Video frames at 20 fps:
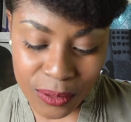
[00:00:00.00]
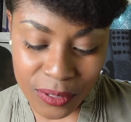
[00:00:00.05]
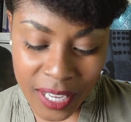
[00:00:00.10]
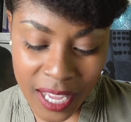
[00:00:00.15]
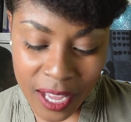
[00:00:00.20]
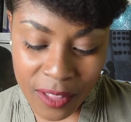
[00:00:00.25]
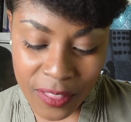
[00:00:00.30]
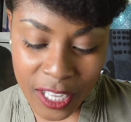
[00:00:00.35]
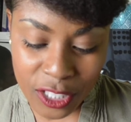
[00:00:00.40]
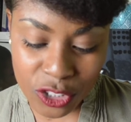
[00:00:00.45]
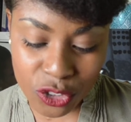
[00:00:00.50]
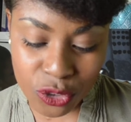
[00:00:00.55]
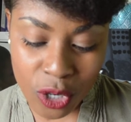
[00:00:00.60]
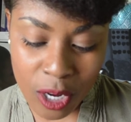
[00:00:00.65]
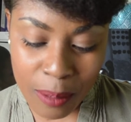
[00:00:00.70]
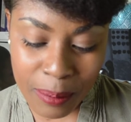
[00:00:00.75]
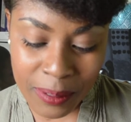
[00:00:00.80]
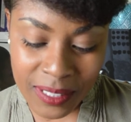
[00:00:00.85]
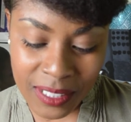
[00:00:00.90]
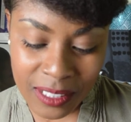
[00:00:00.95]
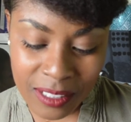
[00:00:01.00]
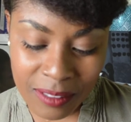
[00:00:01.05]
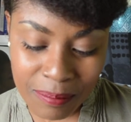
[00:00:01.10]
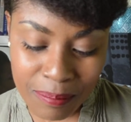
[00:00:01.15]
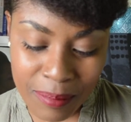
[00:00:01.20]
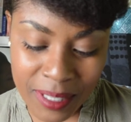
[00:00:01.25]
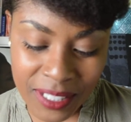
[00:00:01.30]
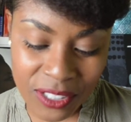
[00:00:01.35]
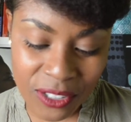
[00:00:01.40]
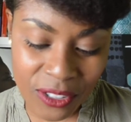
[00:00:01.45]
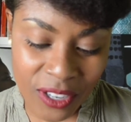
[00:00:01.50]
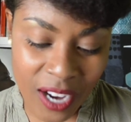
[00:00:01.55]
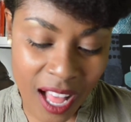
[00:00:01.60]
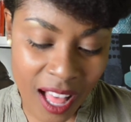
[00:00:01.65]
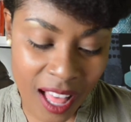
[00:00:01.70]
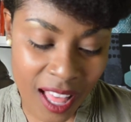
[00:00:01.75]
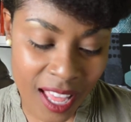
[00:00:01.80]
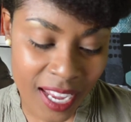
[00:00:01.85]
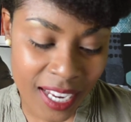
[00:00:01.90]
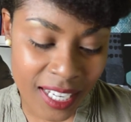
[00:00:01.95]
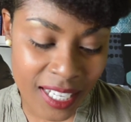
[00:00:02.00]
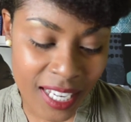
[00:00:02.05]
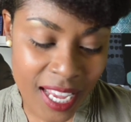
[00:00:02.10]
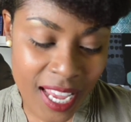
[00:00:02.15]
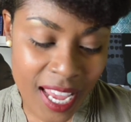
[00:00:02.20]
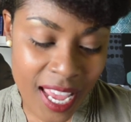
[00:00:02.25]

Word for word: Now that troublesome Mr. Hyde